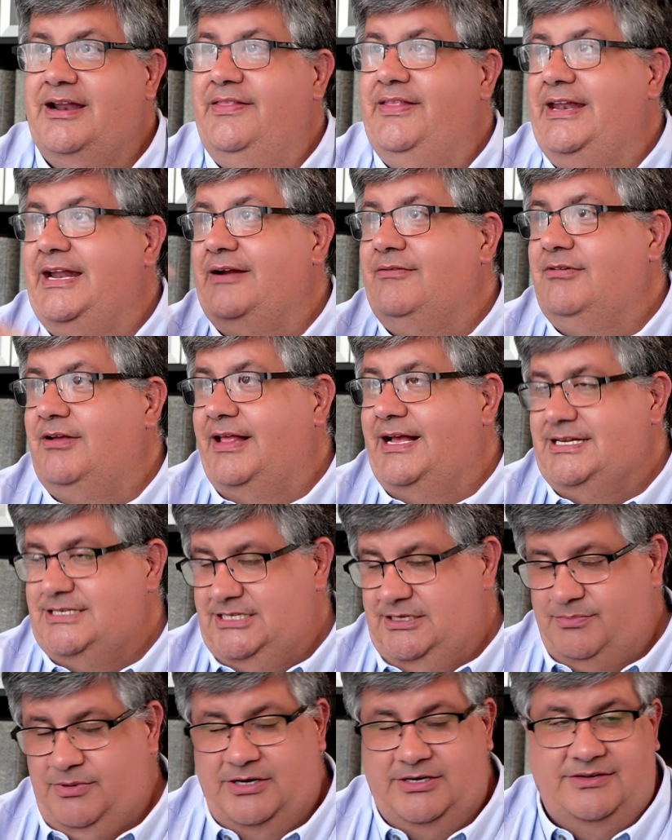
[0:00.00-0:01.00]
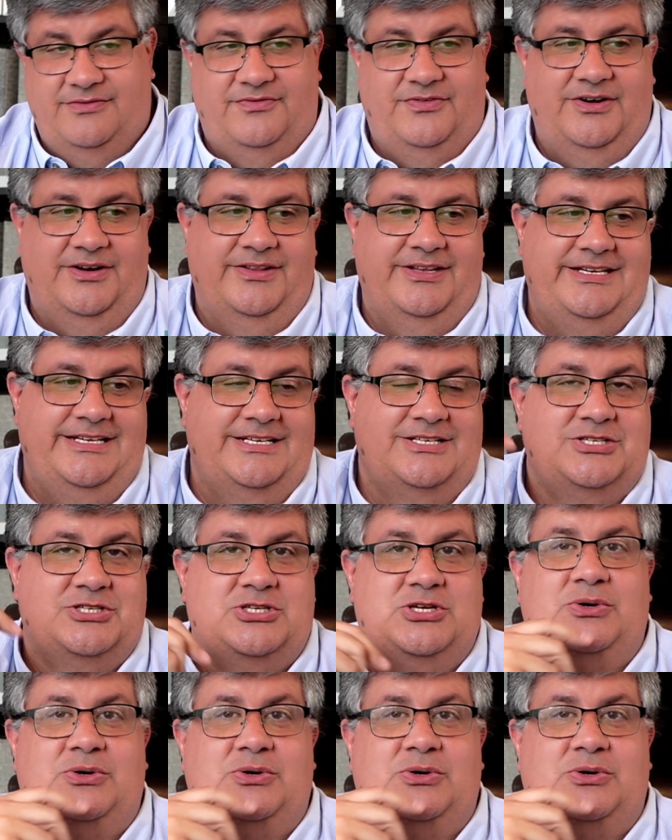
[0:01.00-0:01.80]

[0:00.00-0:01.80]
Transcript: And then I realized he parked in front of the dish.